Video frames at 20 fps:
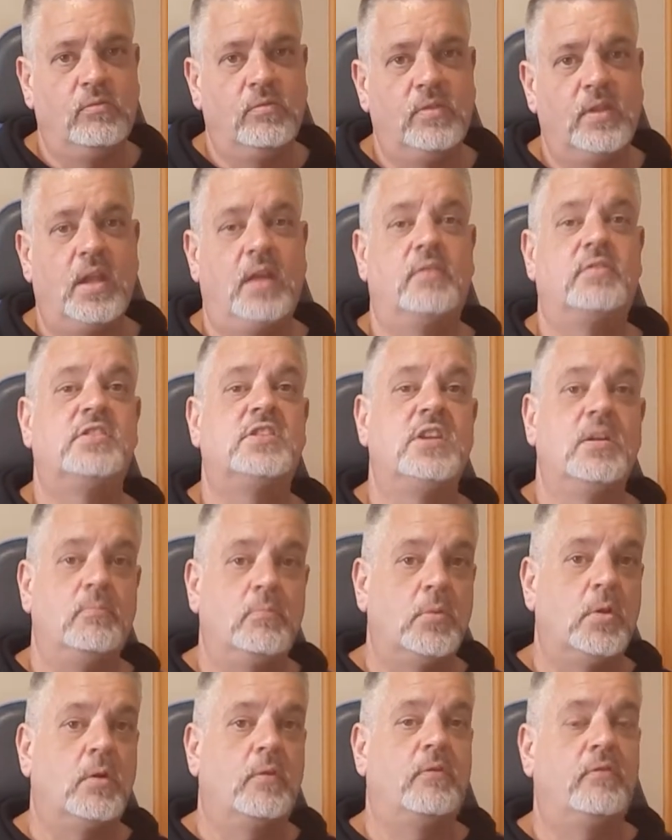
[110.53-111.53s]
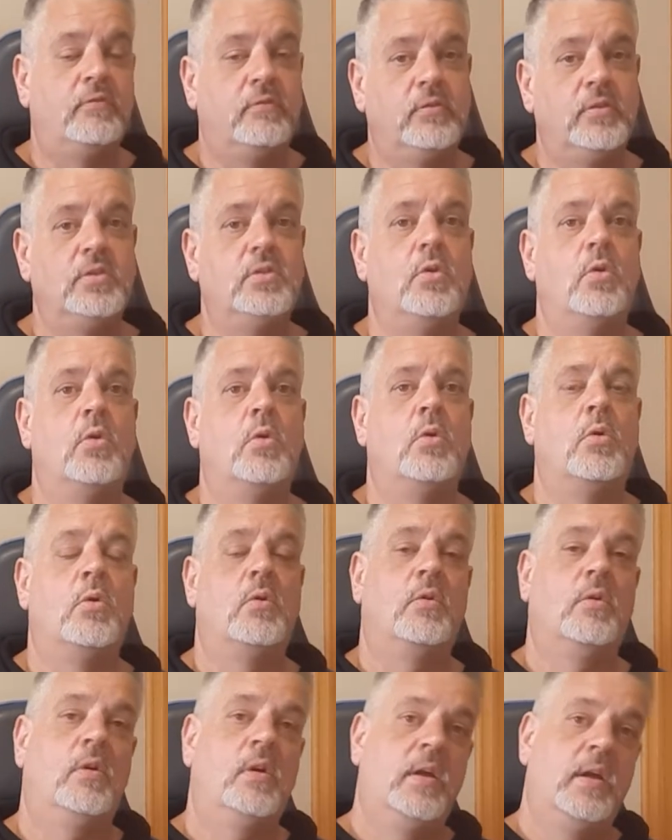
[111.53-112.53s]
they've shipped off
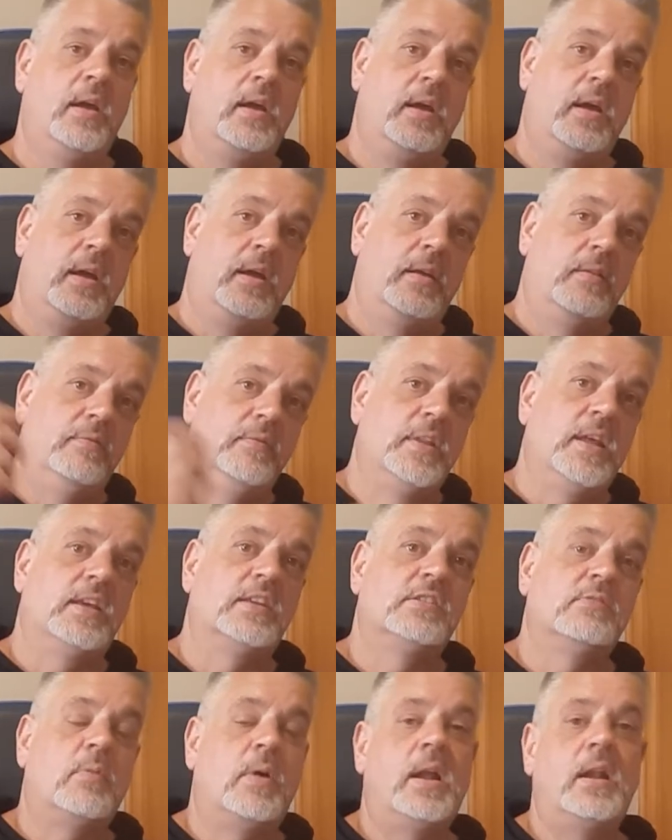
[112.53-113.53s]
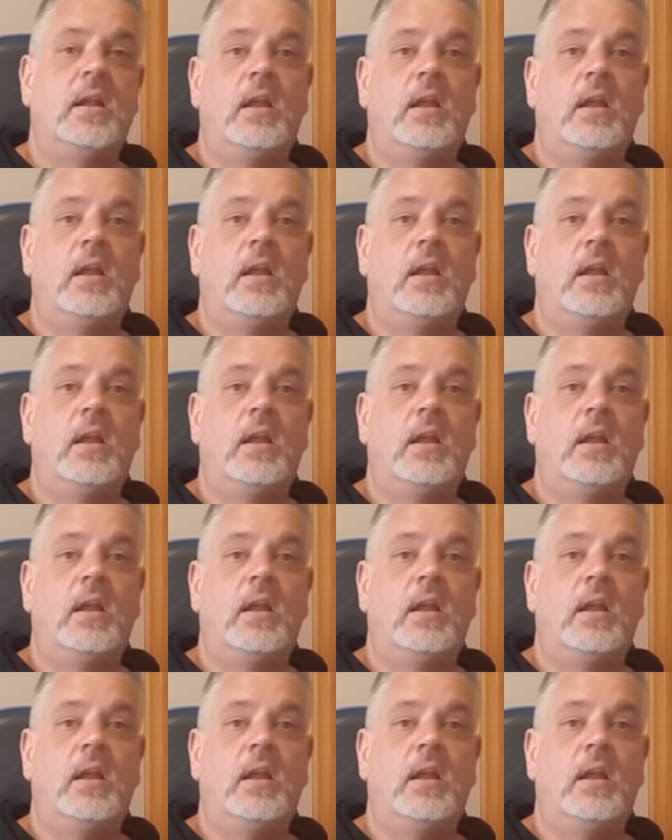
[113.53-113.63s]
your next one.